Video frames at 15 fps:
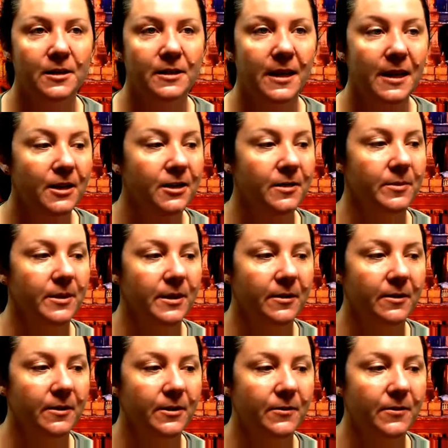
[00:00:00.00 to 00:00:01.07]
and teaching
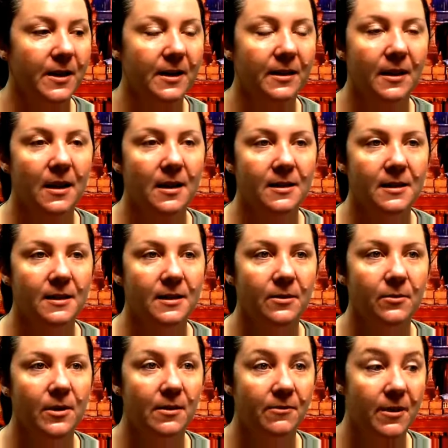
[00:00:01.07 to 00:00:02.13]
materials for their classes
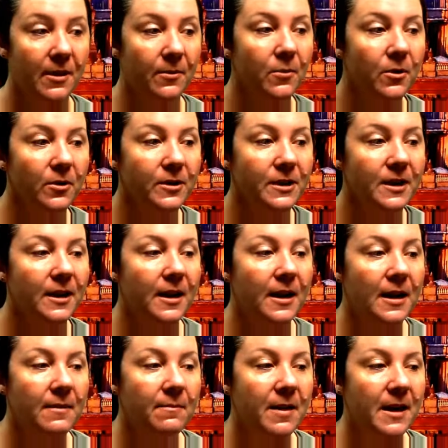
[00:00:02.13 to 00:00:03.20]
whenever they want,
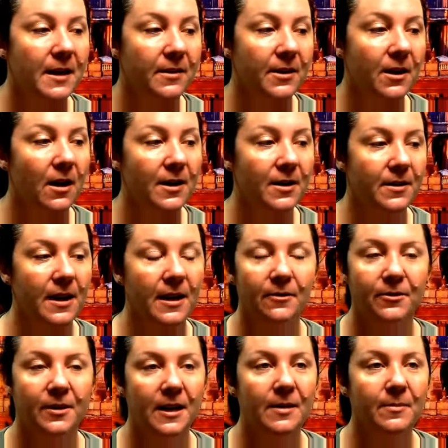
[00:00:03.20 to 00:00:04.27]
meaning that I don't
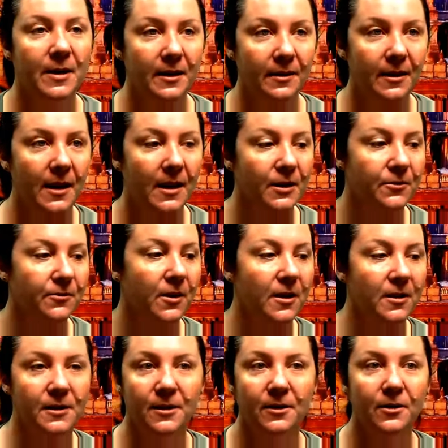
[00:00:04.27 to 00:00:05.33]
have to email large
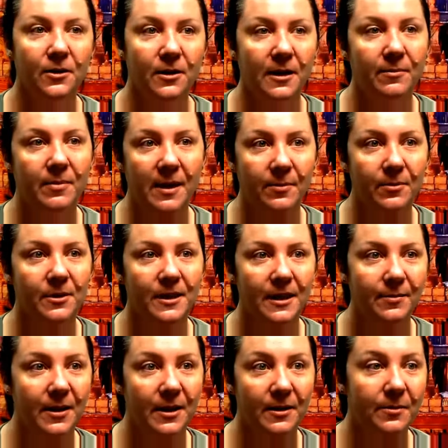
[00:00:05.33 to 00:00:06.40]
files and clog up people's
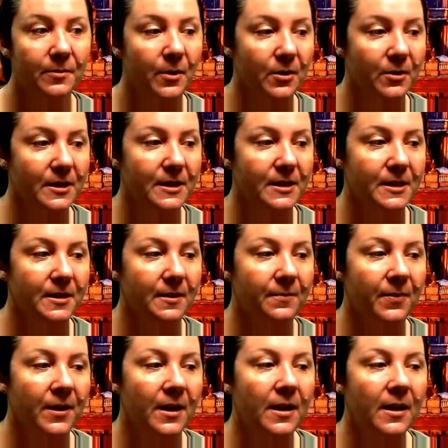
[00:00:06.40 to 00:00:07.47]
email inboxes.
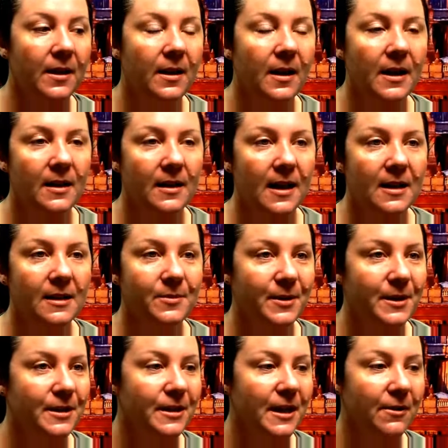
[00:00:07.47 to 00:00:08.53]
It allows me
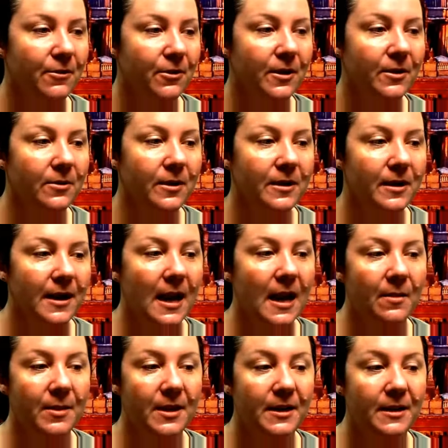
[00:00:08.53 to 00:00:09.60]
to see very quickly
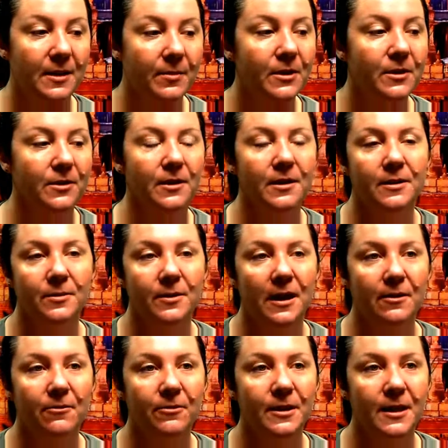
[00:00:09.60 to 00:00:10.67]
how many demonstrators we'll
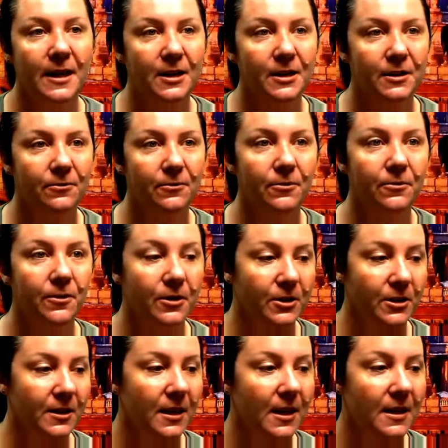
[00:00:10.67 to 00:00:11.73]
have for teaching for
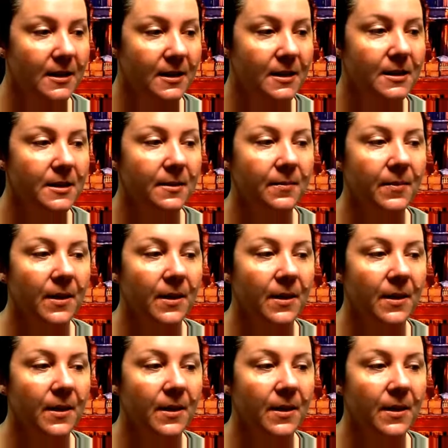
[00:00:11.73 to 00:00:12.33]
future classes,